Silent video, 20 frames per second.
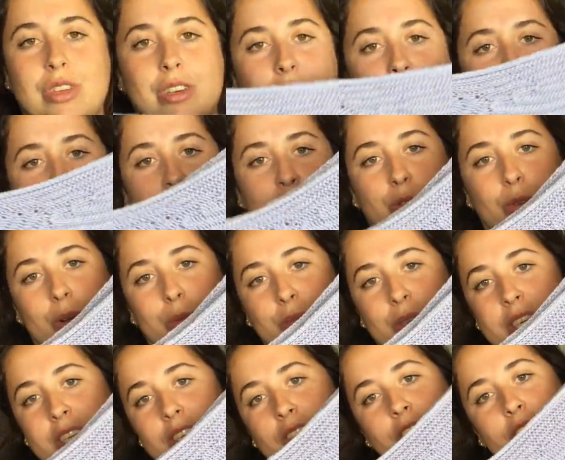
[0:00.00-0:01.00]
of this one
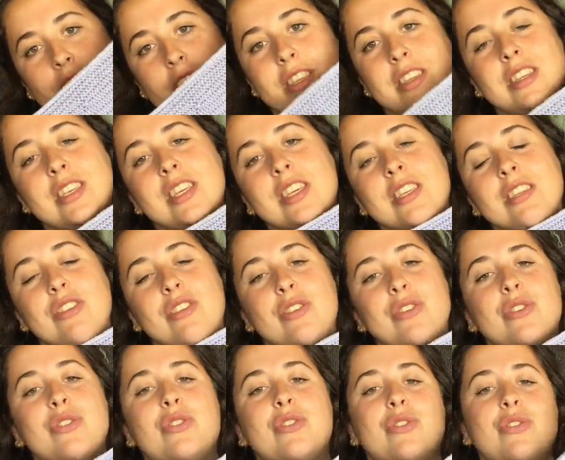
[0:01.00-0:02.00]
because you can see it's
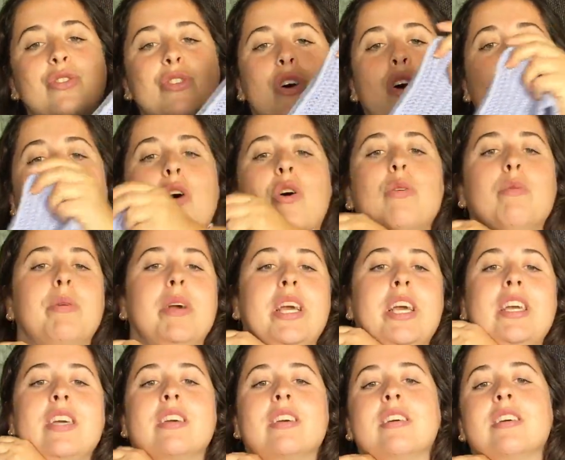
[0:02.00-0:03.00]
so
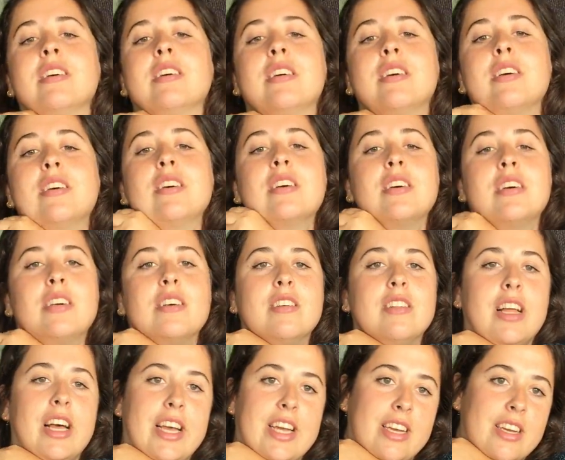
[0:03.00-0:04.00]
big.
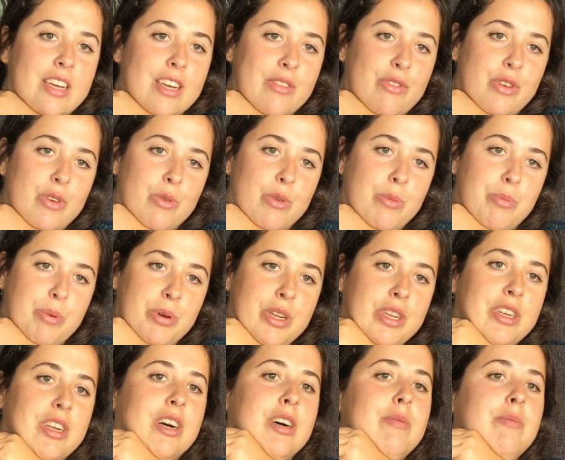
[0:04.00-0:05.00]
Like, if you would put
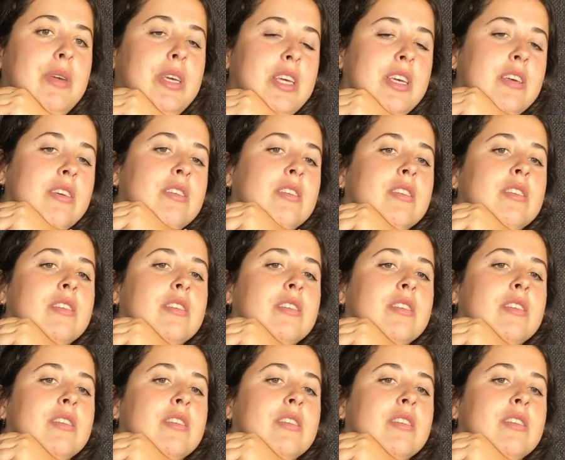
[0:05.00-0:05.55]
it on me,